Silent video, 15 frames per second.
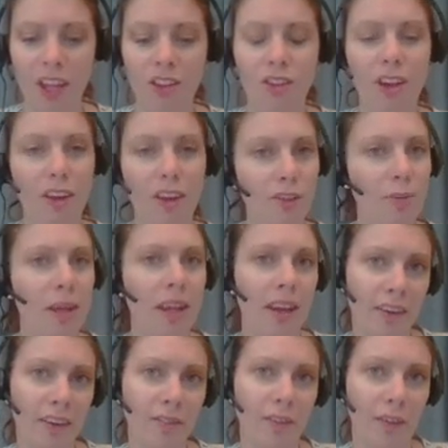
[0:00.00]
You have to be
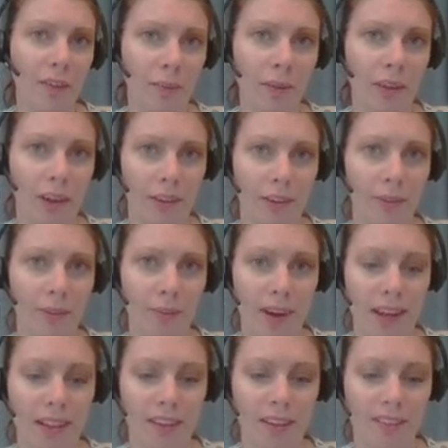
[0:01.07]
careful about how you write
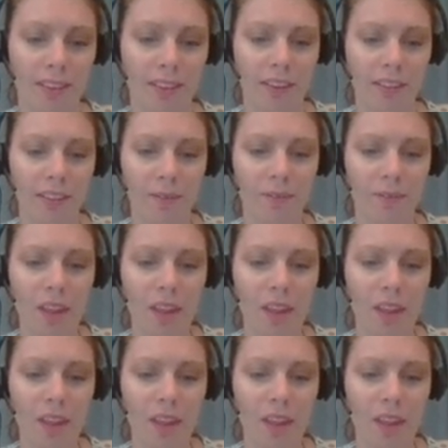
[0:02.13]
these things.